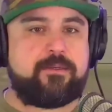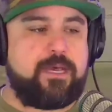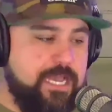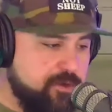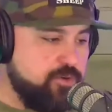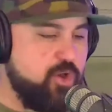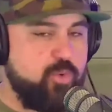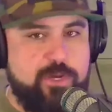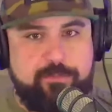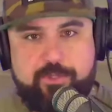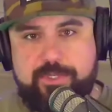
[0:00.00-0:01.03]
I don't know
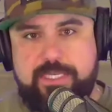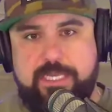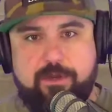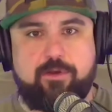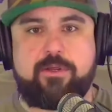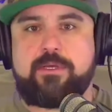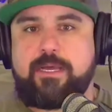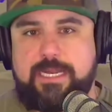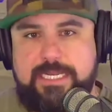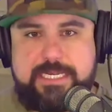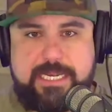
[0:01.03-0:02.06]
what I'm doing here.
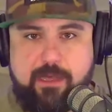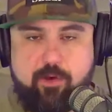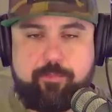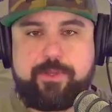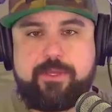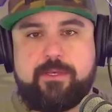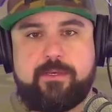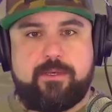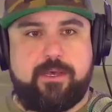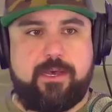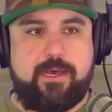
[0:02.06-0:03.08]
I need help.
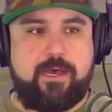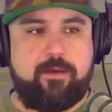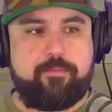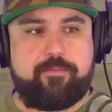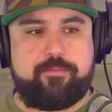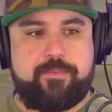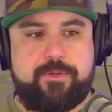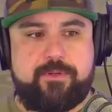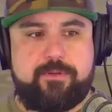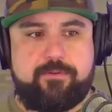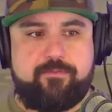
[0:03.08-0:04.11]

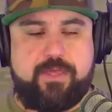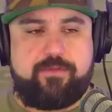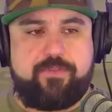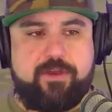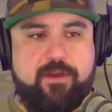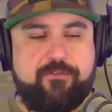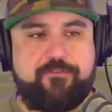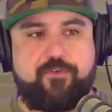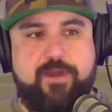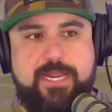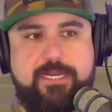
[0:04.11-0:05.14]
They're
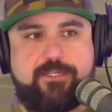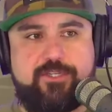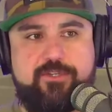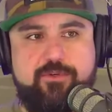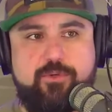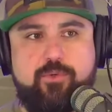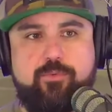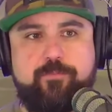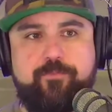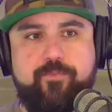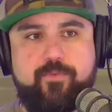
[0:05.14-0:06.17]
afraid to
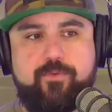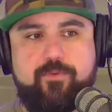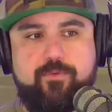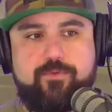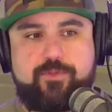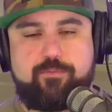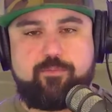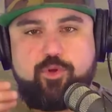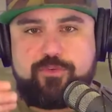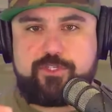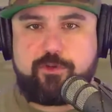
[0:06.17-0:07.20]

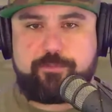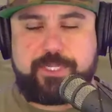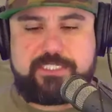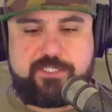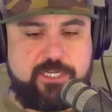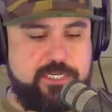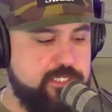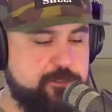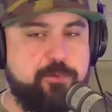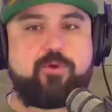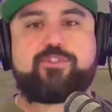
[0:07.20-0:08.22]
move into a place and
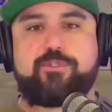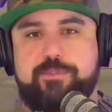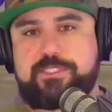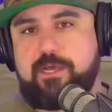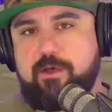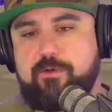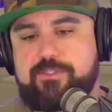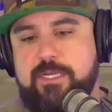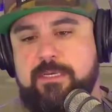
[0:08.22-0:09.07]
expose themselves